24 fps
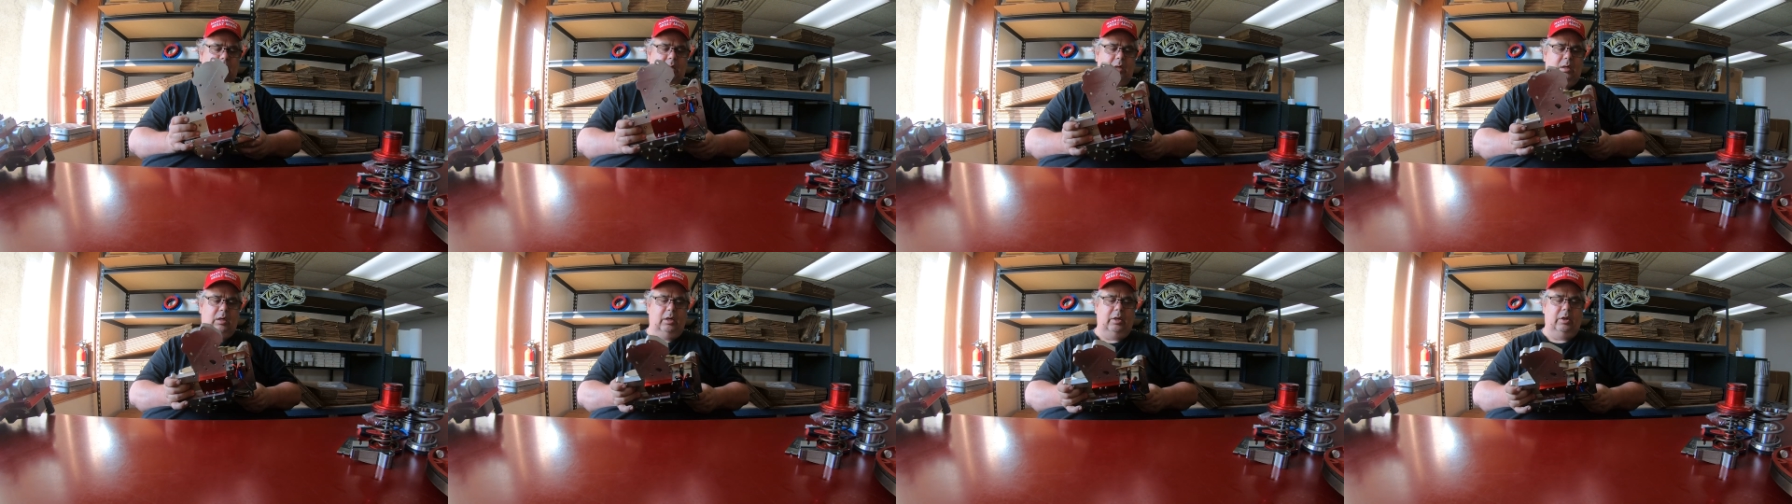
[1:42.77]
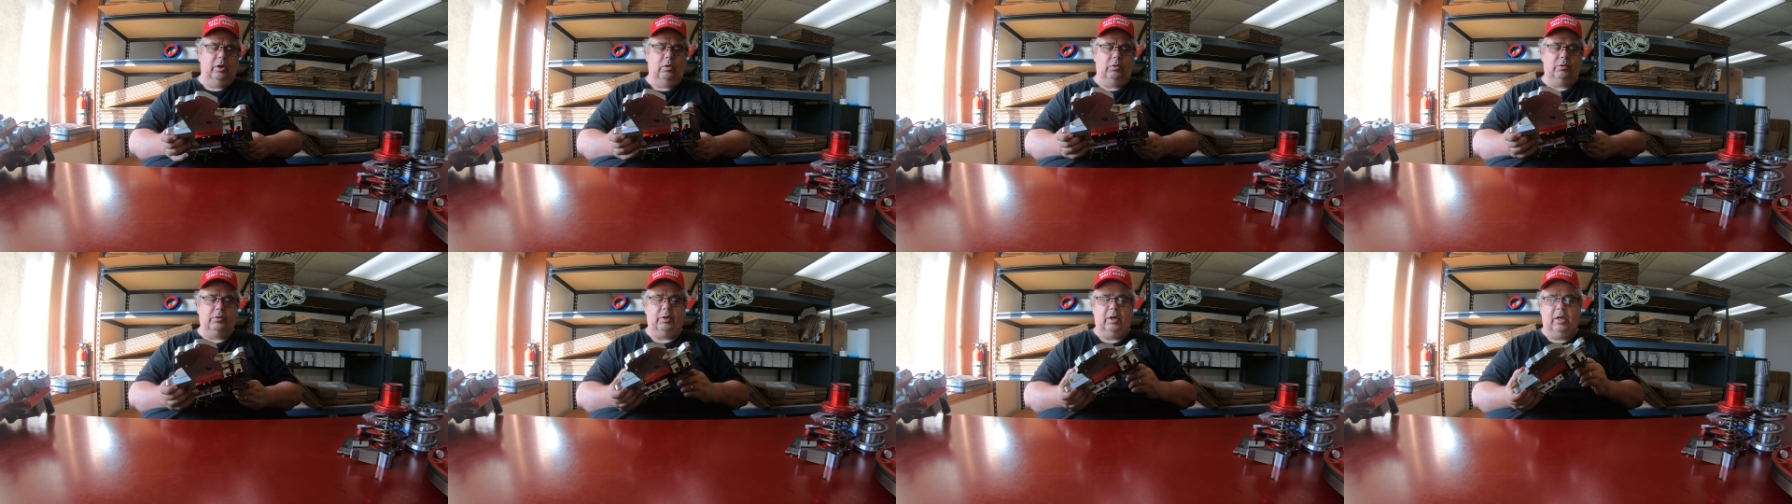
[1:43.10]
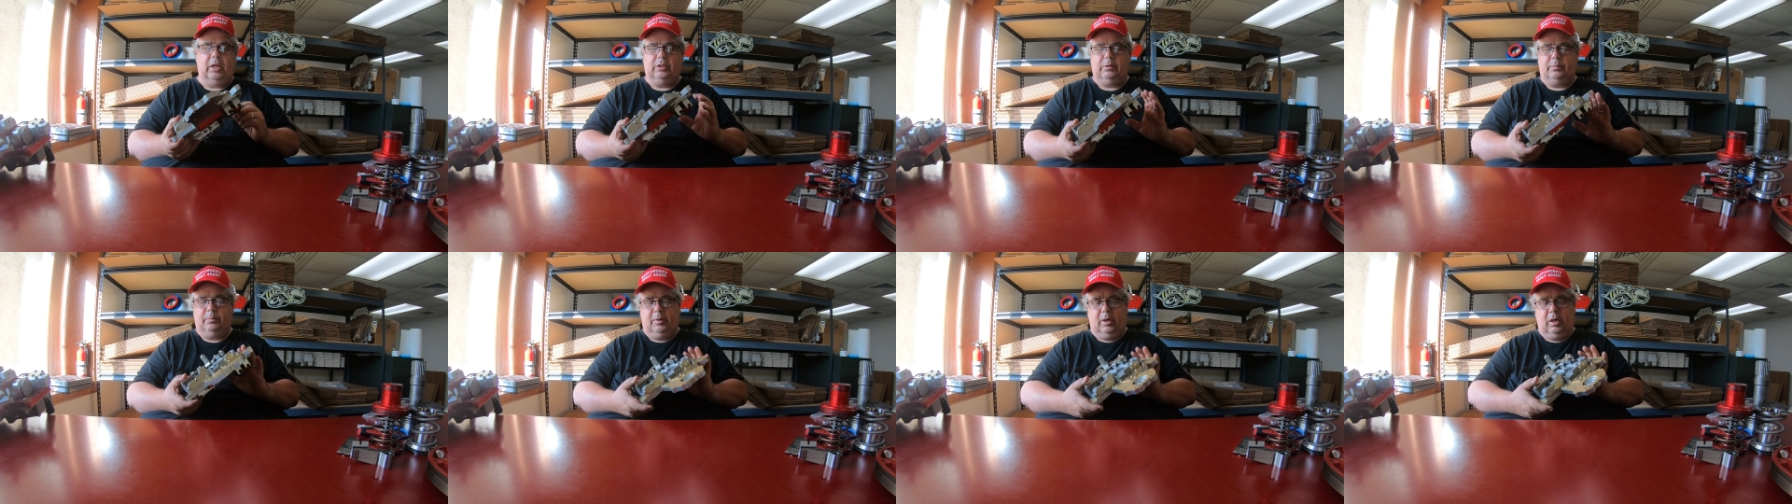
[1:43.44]
no
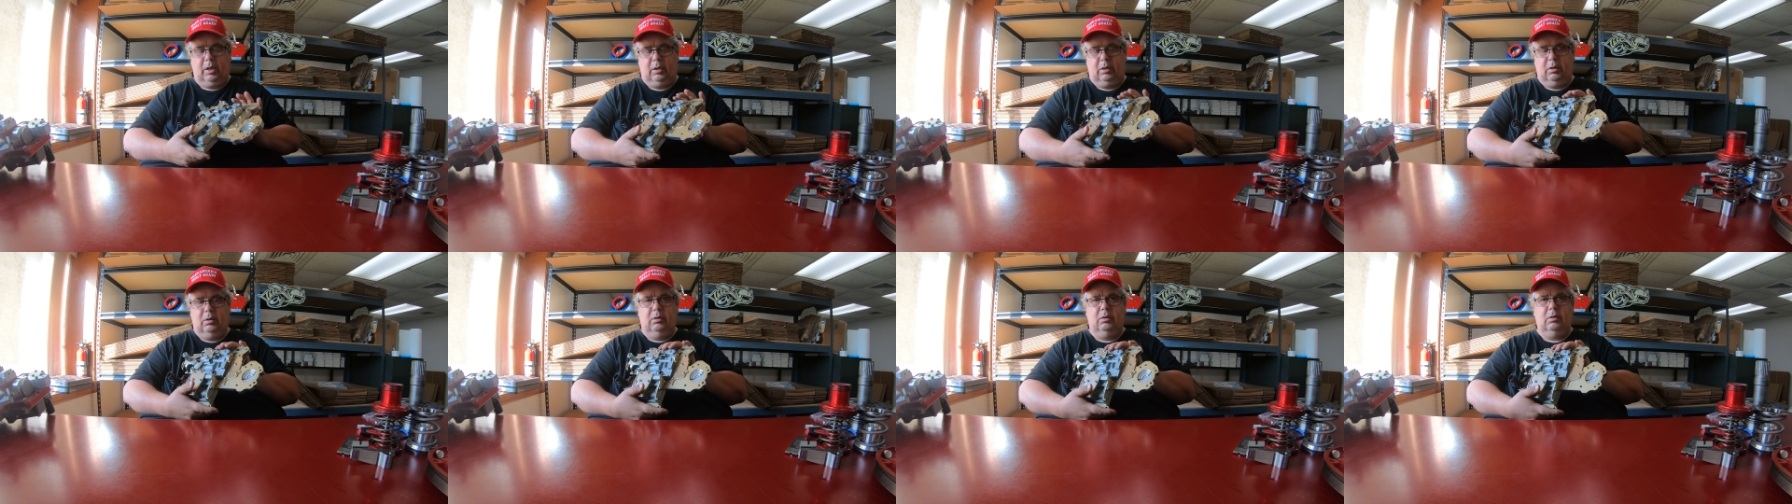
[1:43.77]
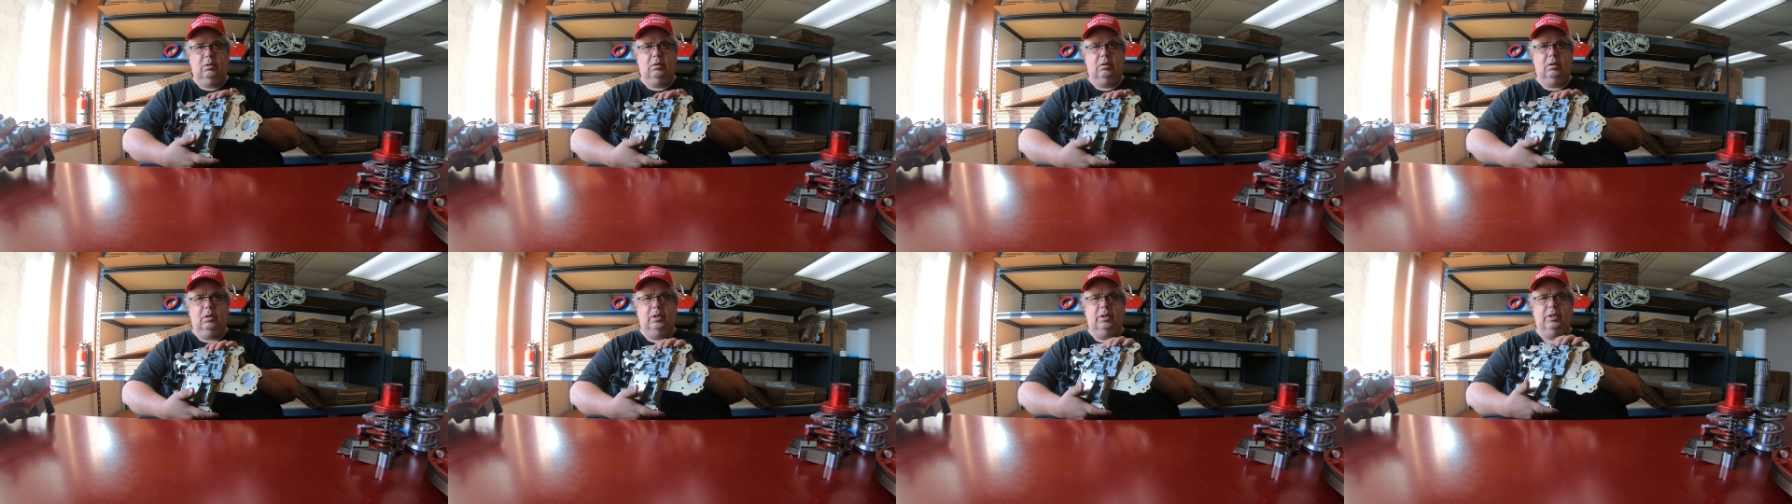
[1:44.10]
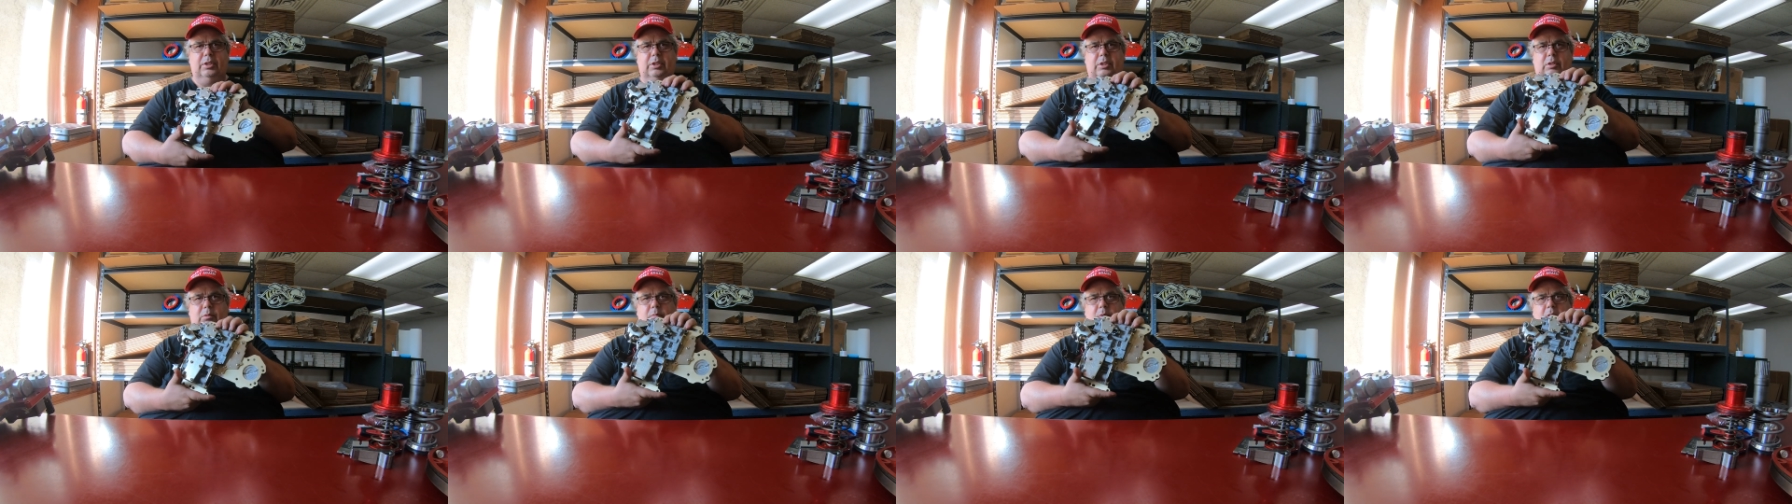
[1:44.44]
trans brake, and
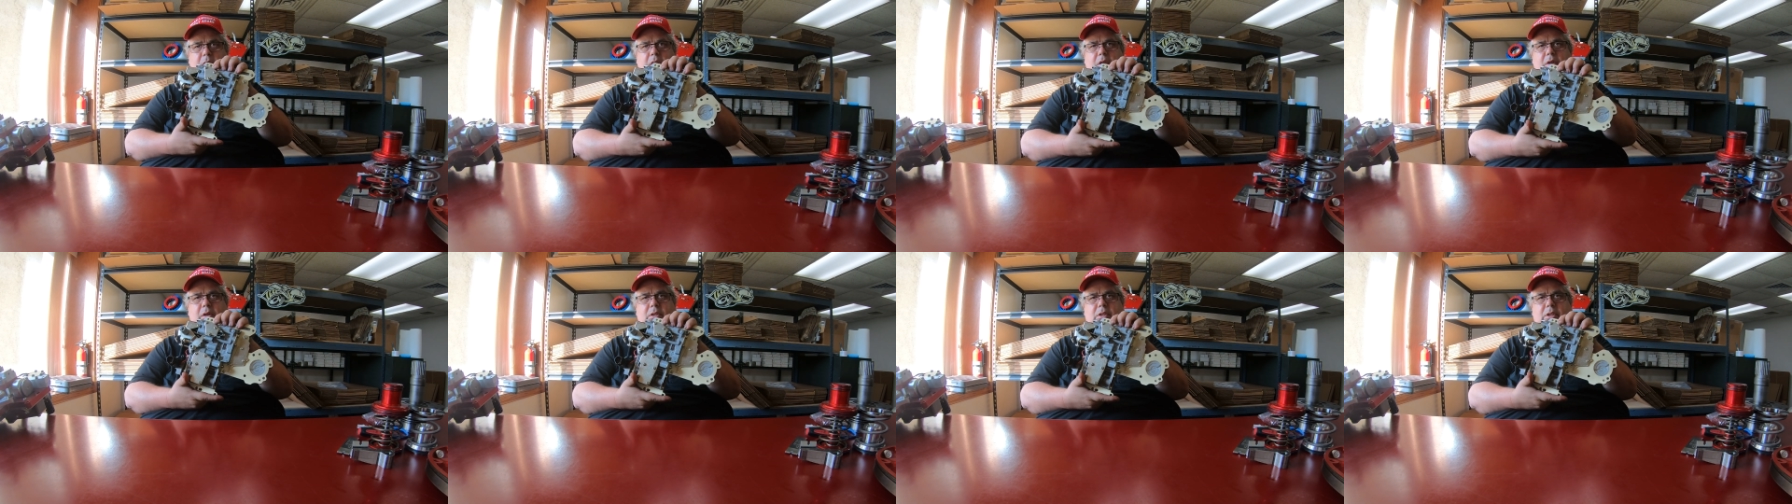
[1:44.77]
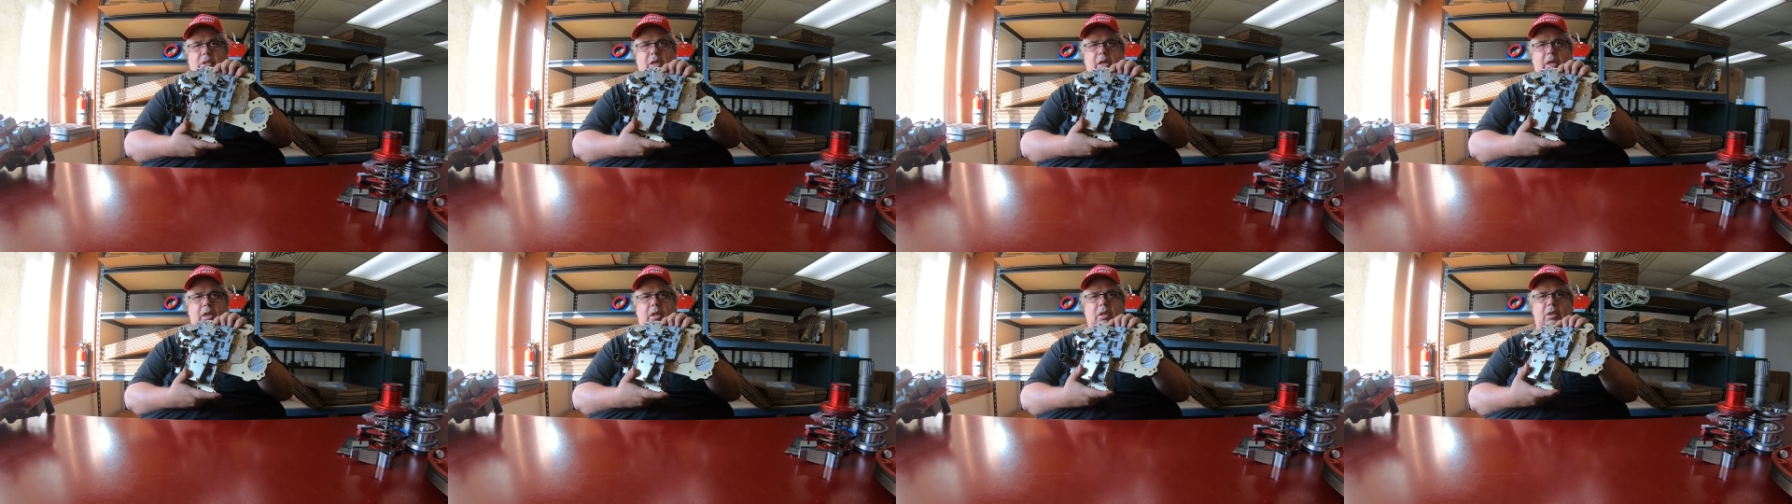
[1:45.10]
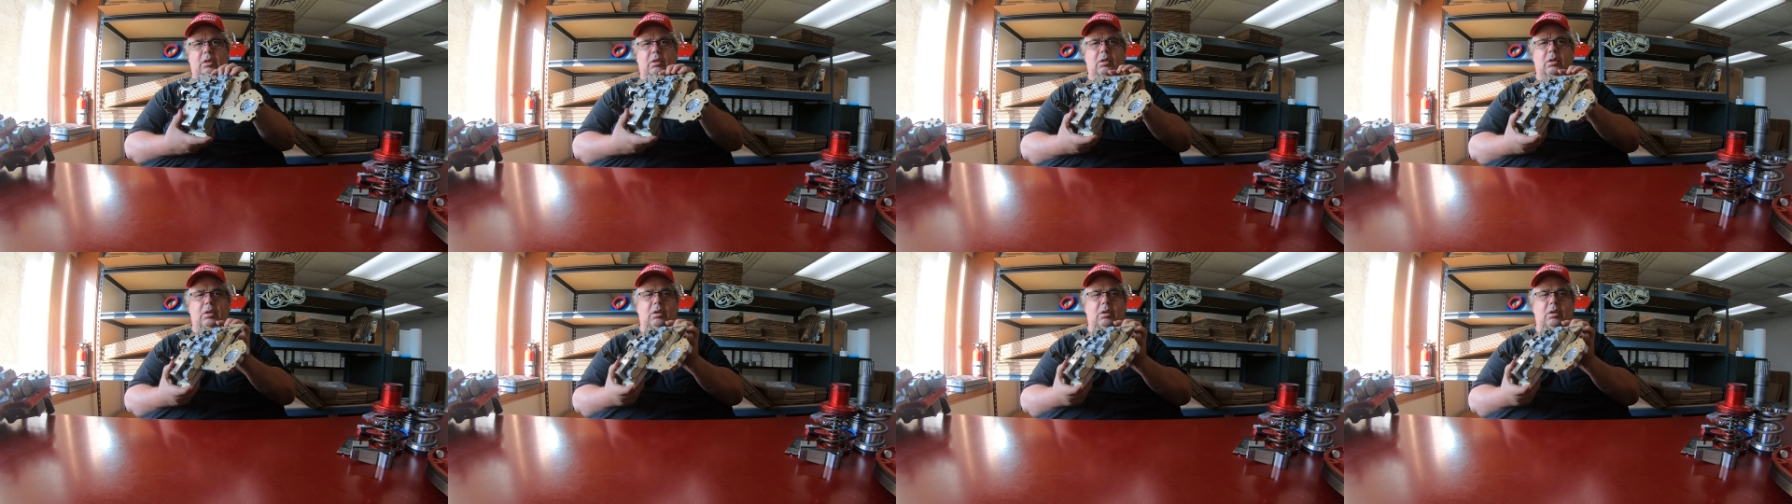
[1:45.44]
this is what it looks like.